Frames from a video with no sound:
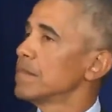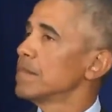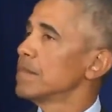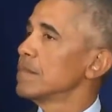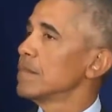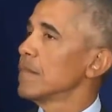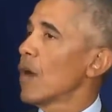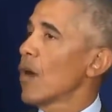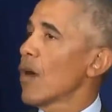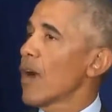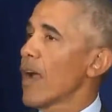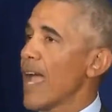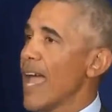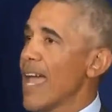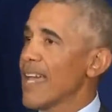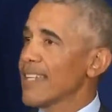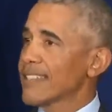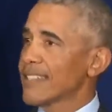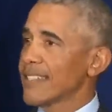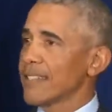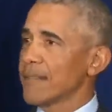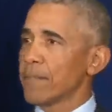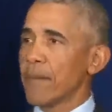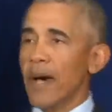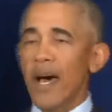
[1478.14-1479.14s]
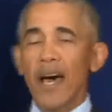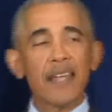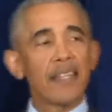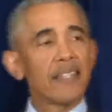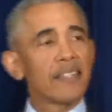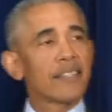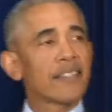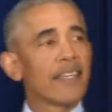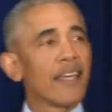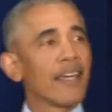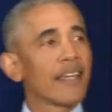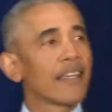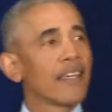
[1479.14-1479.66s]
Our antibodies
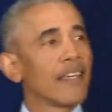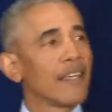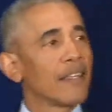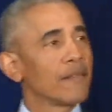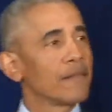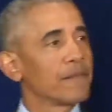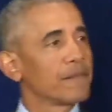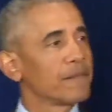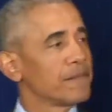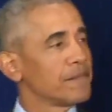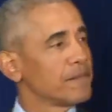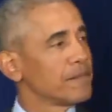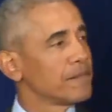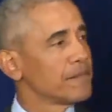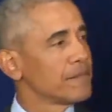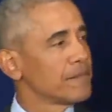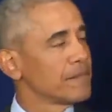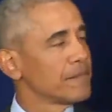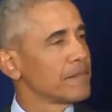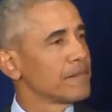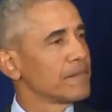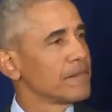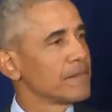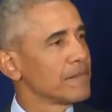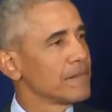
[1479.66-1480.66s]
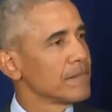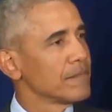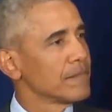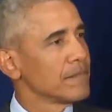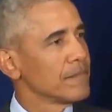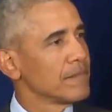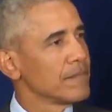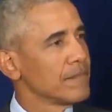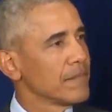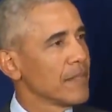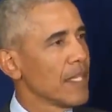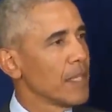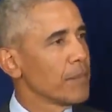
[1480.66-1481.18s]
kick in,
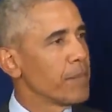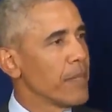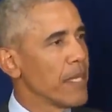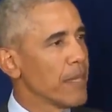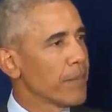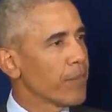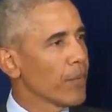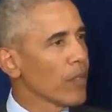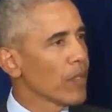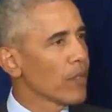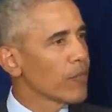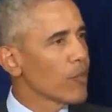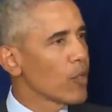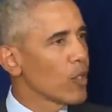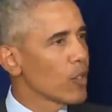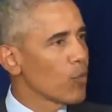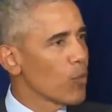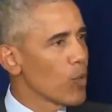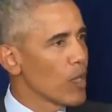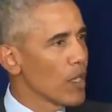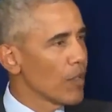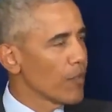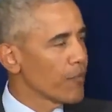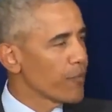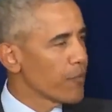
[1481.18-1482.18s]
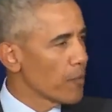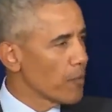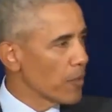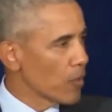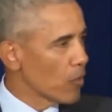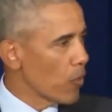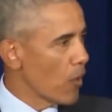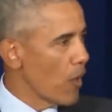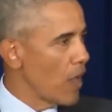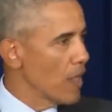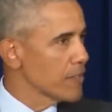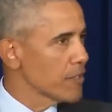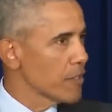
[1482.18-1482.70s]
and people of goodwill from
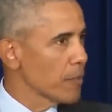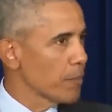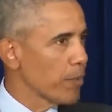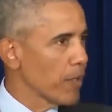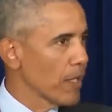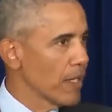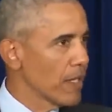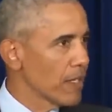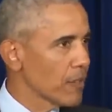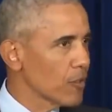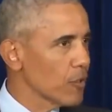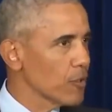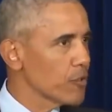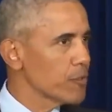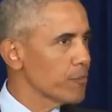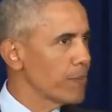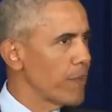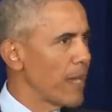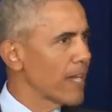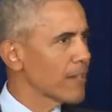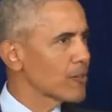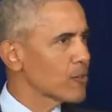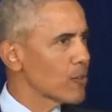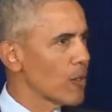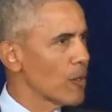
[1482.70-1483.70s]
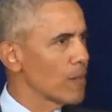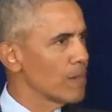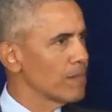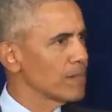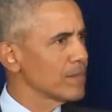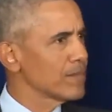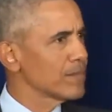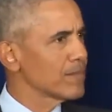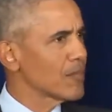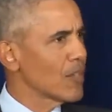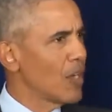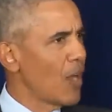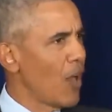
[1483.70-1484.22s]
across the political spectrum
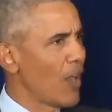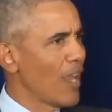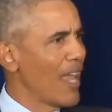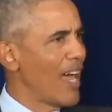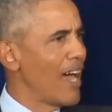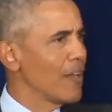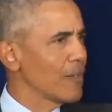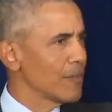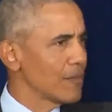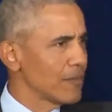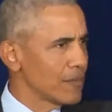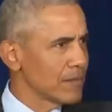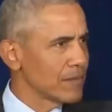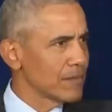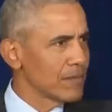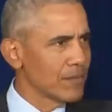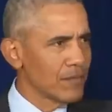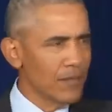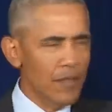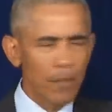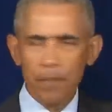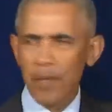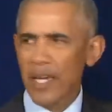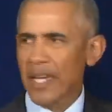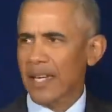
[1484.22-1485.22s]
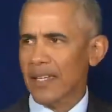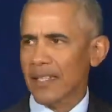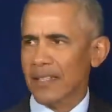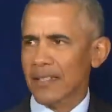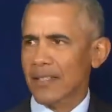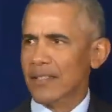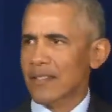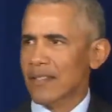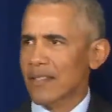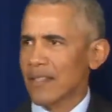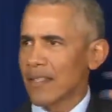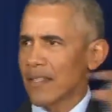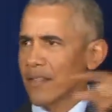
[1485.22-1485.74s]
call out the
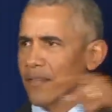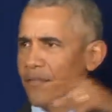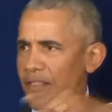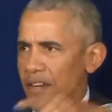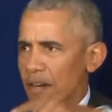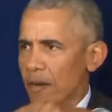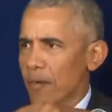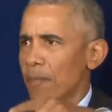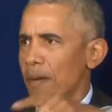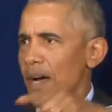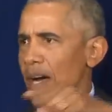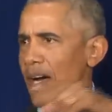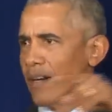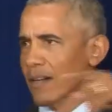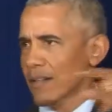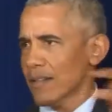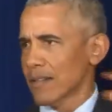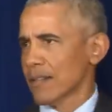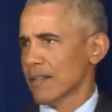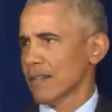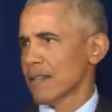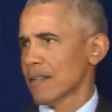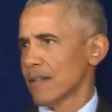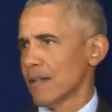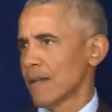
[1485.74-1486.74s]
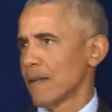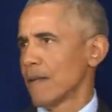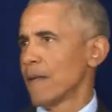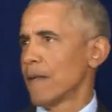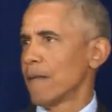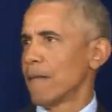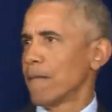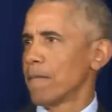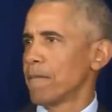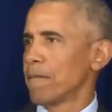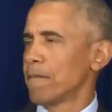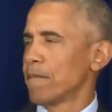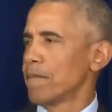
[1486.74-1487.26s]
bigots and the fear-mongers
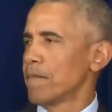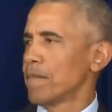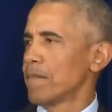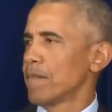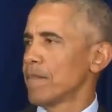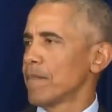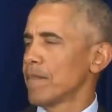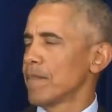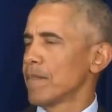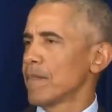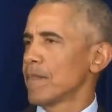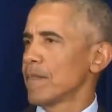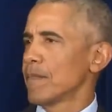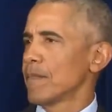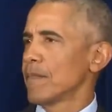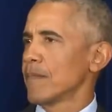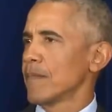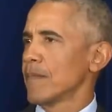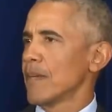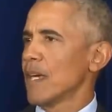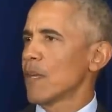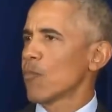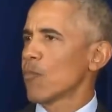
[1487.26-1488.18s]
and